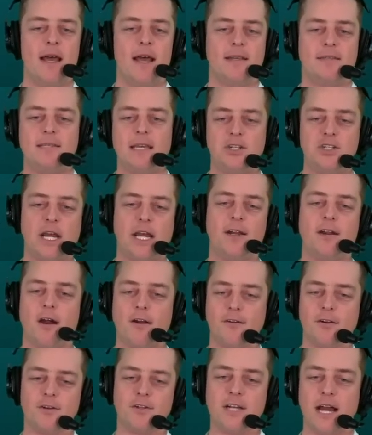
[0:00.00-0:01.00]
CJ
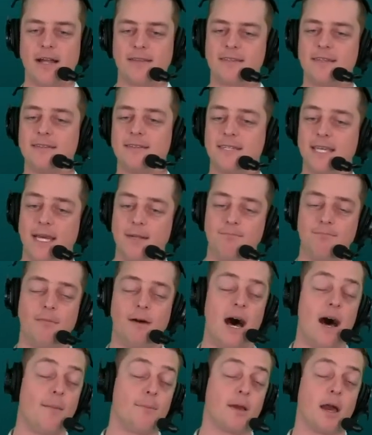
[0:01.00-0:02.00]
Gardner-Johnson said,
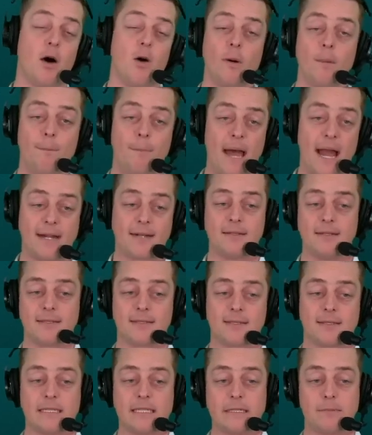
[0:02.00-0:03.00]
"I'm going back to
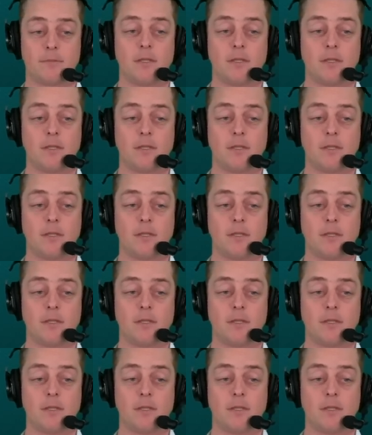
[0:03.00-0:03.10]
sleep."